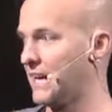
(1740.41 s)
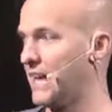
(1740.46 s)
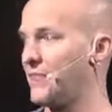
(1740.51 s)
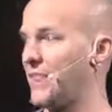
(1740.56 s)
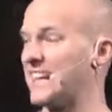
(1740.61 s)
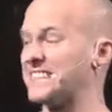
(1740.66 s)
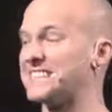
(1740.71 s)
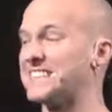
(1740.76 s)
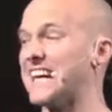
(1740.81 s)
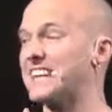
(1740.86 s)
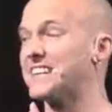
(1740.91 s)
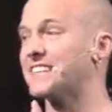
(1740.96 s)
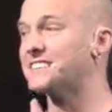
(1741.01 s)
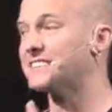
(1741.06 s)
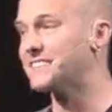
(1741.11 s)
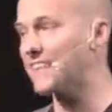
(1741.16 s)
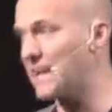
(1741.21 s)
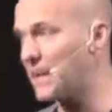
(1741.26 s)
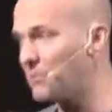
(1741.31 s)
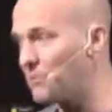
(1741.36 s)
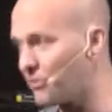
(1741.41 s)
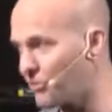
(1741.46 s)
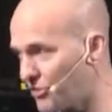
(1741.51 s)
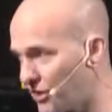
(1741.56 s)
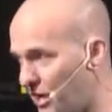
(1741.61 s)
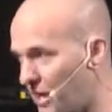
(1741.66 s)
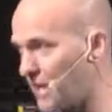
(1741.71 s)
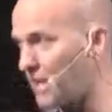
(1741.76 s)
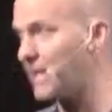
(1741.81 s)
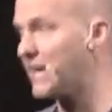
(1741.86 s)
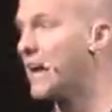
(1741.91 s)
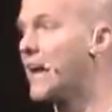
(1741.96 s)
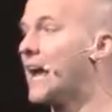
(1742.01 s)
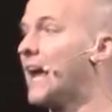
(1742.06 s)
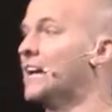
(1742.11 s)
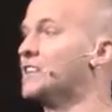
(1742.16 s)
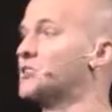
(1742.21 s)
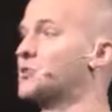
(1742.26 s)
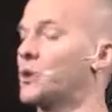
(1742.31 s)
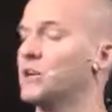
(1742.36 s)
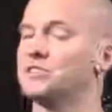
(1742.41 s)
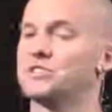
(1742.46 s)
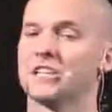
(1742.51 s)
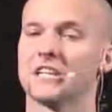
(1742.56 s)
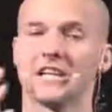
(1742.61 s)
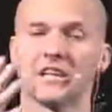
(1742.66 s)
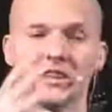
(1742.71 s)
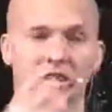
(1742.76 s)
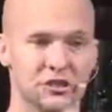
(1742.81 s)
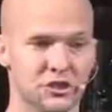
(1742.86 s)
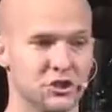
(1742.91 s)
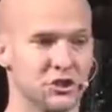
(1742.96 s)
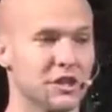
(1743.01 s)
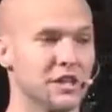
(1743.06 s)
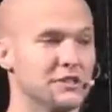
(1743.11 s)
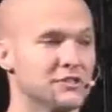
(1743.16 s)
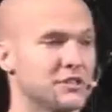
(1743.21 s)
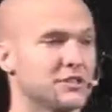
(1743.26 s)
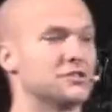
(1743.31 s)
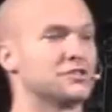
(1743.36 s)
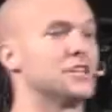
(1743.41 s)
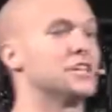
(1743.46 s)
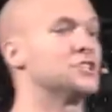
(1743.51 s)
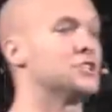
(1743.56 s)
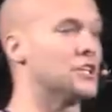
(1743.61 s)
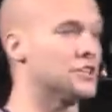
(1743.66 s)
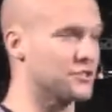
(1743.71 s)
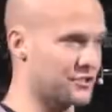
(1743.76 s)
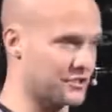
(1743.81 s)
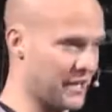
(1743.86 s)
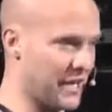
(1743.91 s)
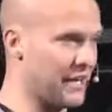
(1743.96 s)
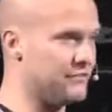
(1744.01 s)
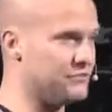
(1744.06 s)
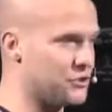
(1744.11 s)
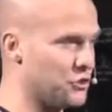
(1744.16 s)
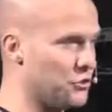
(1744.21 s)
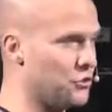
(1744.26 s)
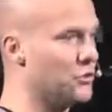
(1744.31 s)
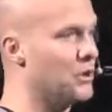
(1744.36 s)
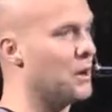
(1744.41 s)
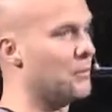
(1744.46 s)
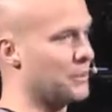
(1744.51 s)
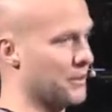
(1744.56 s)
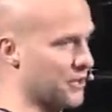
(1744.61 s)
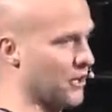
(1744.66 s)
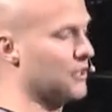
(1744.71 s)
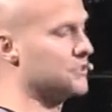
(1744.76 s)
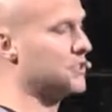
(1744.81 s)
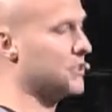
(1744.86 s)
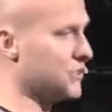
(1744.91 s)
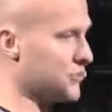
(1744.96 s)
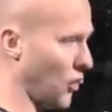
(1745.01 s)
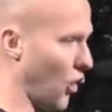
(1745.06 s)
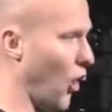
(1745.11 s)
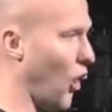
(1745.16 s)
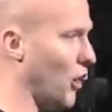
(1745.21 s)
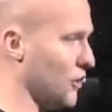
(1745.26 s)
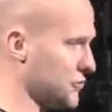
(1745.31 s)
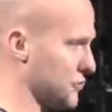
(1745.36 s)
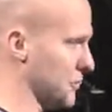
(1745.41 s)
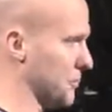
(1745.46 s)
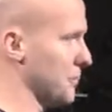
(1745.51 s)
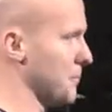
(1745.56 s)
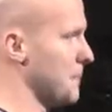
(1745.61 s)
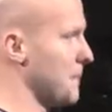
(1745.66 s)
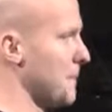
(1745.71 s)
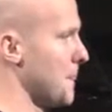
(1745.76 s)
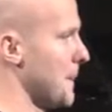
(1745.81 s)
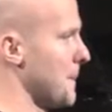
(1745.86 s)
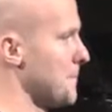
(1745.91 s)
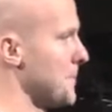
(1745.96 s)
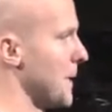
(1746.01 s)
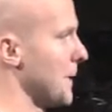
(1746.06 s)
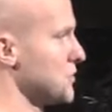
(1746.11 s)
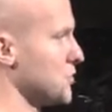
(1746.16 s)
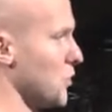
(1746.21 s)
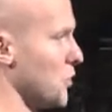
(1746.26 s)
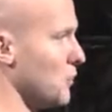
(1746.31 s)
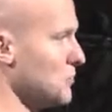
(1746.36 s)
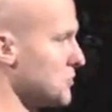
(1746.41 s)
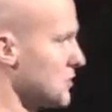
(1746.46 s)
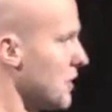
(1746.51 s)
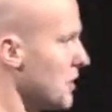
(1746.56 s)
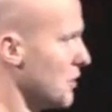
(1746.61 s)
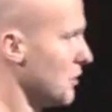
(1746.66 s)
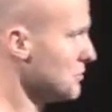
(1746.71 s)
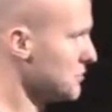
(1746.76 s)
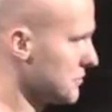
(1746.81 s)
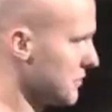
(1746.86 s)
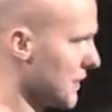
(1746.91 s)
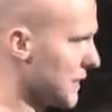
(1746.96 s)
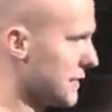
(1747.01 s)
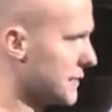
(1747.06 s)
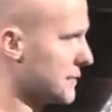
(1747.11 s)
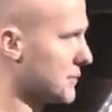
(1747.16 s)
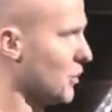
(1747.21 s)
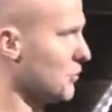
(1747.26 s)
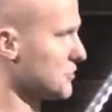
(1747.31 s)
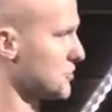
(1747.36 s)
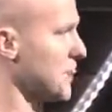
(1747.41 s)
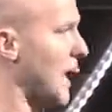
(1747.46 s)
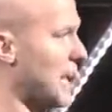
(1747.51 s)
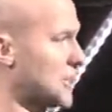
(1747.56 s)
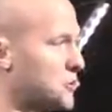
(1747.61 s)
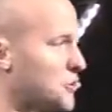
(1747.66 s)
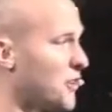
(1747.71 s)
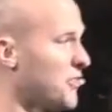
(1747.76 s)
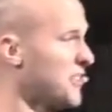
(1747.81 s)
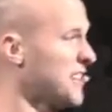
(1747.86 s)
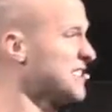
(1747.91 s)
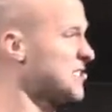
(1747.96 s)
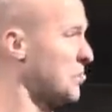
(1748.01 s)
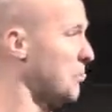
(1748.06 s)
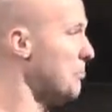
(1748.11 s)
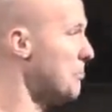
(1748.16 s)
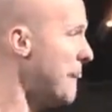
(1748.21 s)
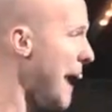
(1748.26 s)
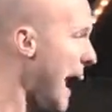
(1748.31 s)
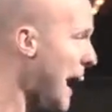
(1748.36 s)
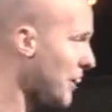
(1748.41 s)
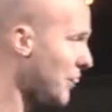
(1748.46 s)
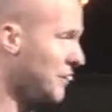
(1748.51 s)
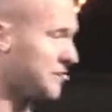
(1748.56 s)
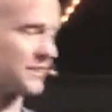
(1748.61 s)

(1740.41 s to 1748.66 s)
That's not the same thing as trusting in the Jesus that just saves you because he's awesome. So those, those, like, those doctrinal things matter.